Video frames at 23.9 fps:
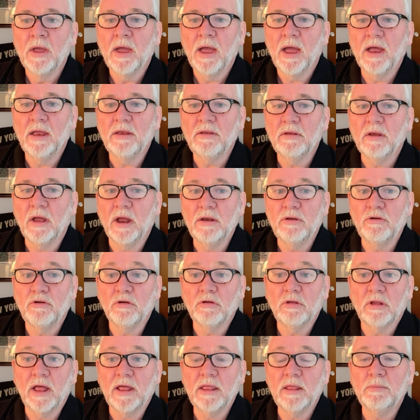and
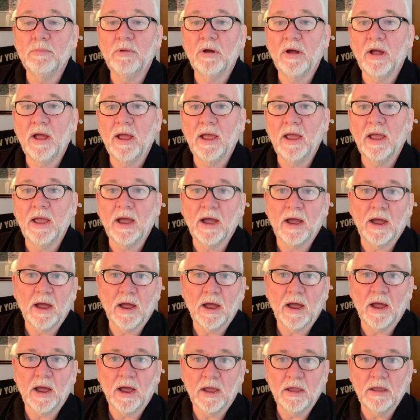just let them know, "Hey,
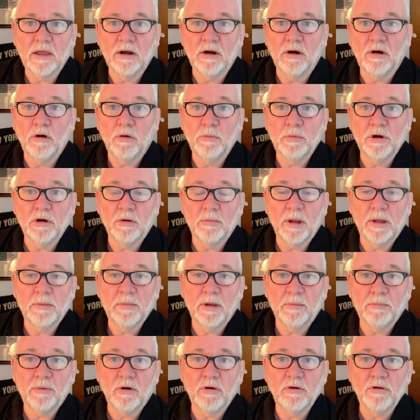I hope you don't mind me
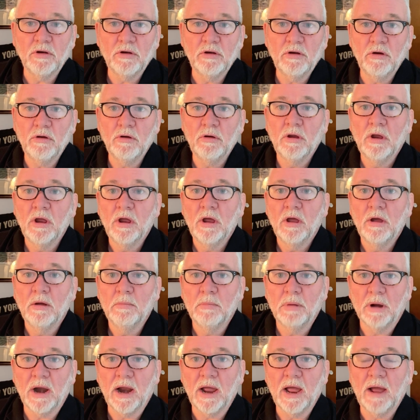approaching you,
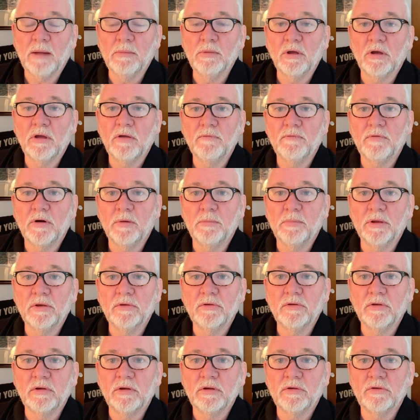but I am looking for a
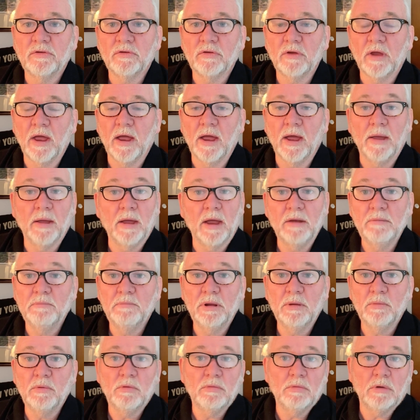business." And
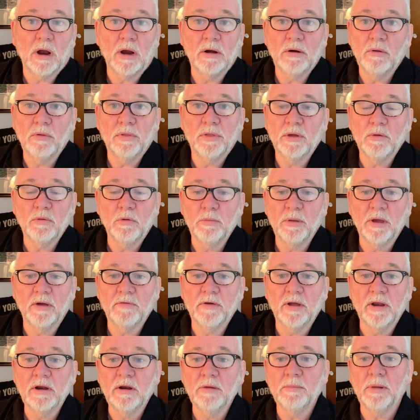people, I don't think, will be
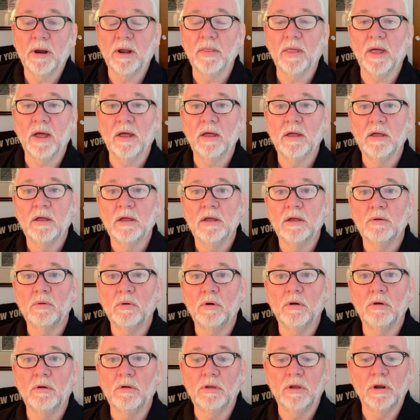offended by that.
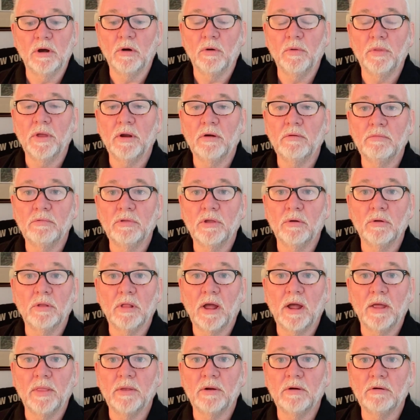They'll
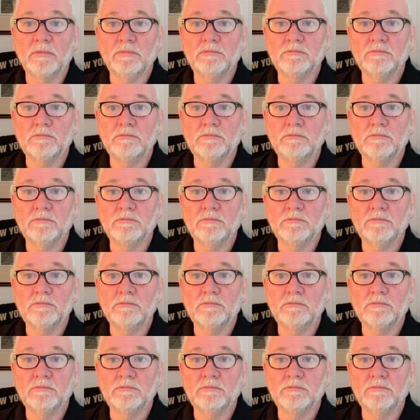either,